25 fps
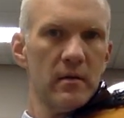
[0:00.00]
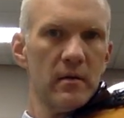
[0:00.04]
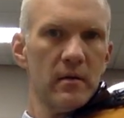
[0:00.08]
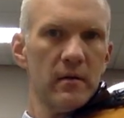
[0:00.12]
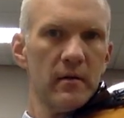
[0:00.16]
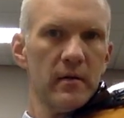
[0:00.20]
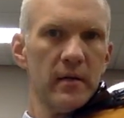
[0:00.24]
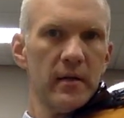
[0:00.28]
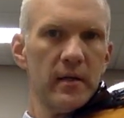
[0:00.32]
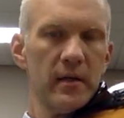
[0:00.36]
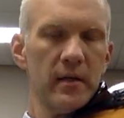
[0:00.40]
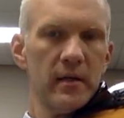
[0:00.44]

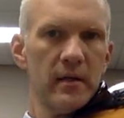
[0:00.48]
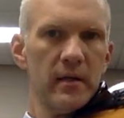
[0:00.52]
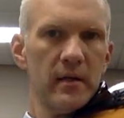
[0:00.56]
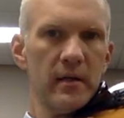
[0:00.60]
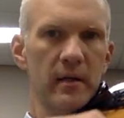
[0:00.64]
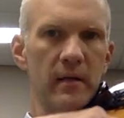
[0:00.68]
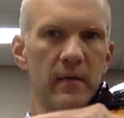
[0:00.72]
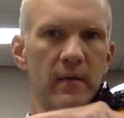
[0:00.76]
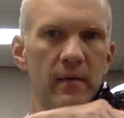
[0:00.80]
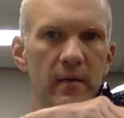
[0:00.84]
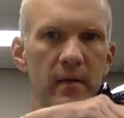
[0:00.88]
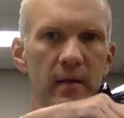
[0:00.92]
okay,
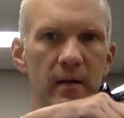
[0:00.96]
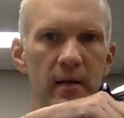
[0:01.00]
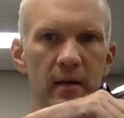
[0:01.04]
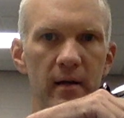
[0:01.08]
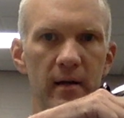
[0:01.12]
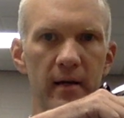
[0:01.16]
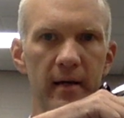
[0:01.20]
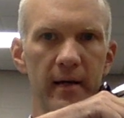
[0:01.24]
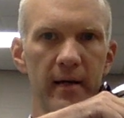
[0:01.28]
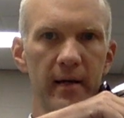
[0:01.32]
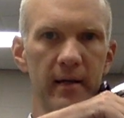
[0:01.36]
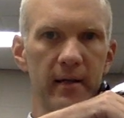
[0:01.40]
and
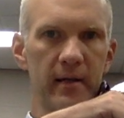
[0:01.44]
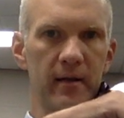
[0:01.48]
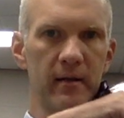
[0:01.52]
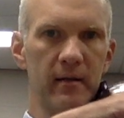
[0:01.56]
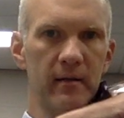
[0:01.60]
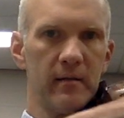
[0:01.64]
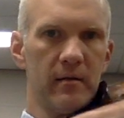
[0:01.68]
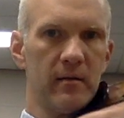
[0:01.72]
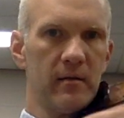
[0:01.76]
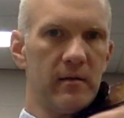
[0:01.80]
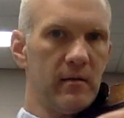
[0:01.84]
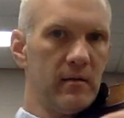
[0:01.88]
then I
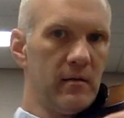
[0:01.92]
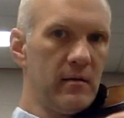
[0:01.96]
can